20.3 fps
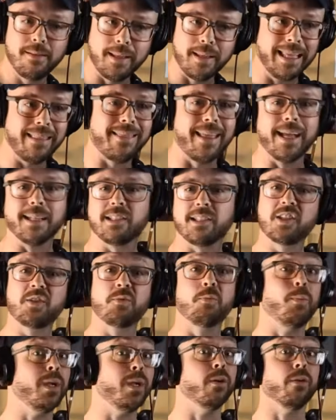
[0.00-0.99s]
get that
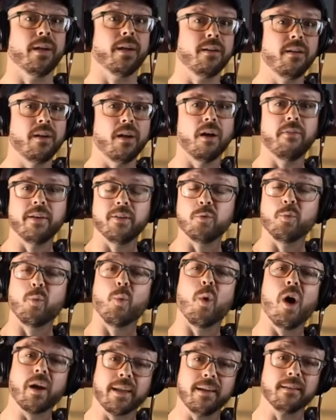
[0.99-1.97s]
spirit of his
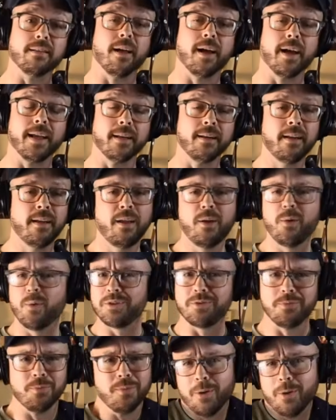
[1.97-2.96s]
walking line,
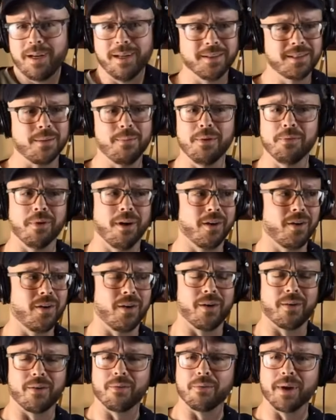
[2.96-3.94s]
which nobody else can be Ron
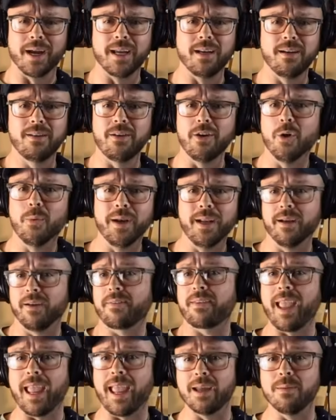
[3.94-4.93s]
Carter, right? Nobody
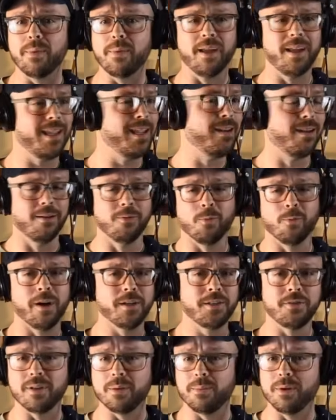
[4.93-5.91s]
else can be. He doesn't
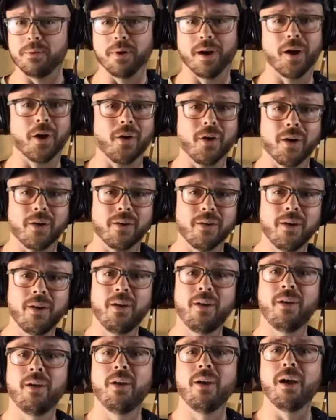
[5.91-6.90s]
want you to be Ron Carter,
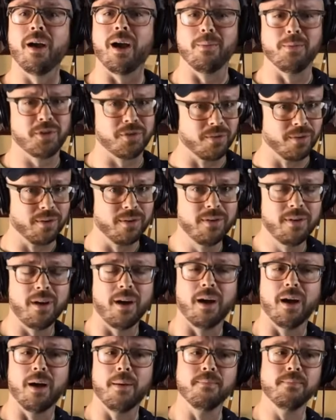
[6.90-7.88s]
I'm sure.
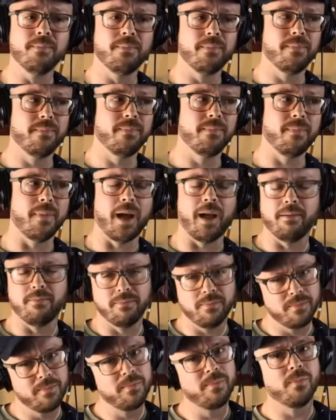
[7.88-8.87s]
I'm
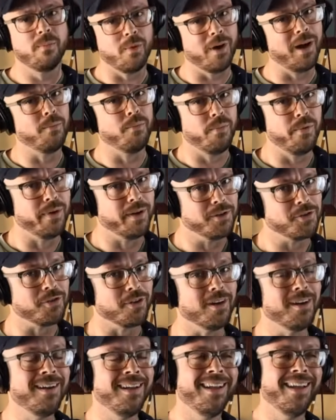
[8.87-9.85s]
pretty
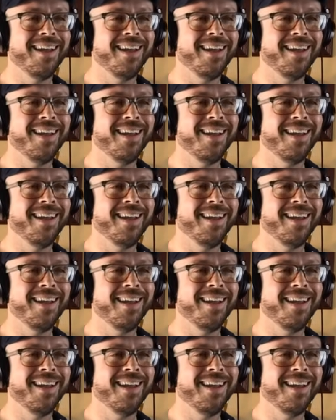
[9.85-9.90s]
sure.